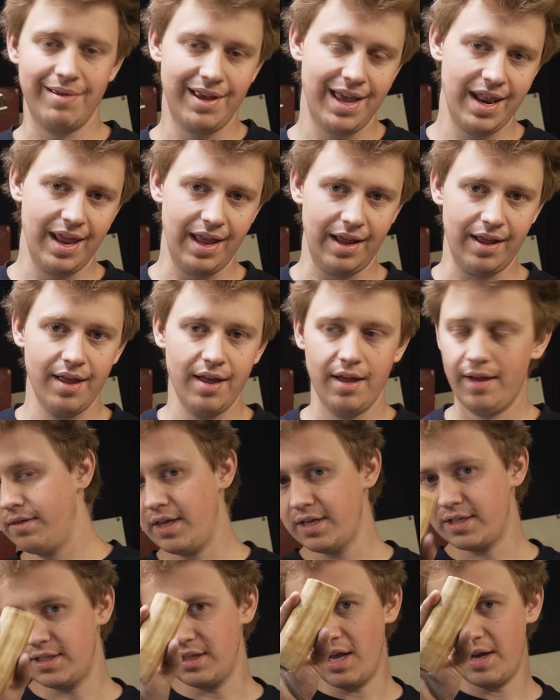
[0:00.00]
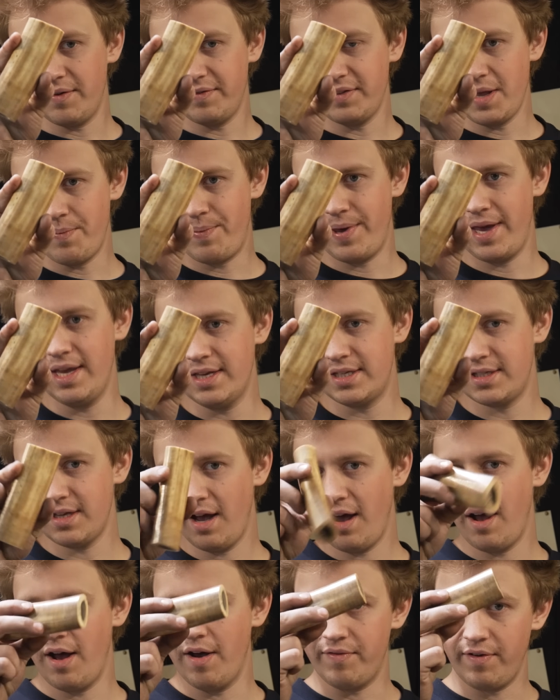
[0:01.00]
to be getting this lovely piece
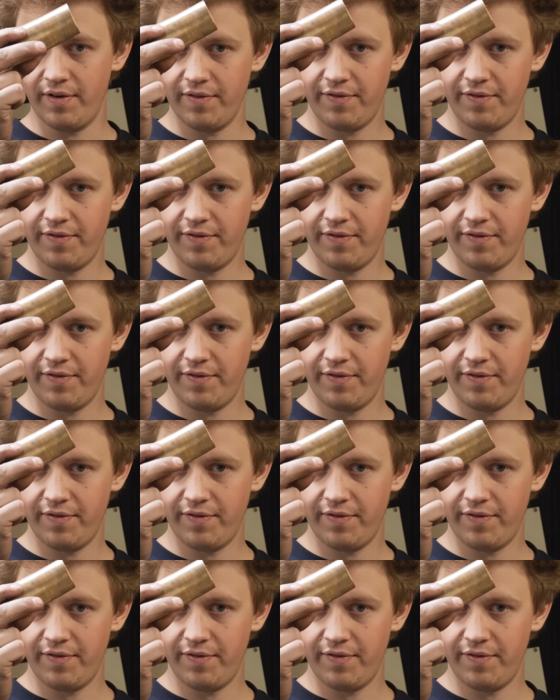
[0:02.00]
of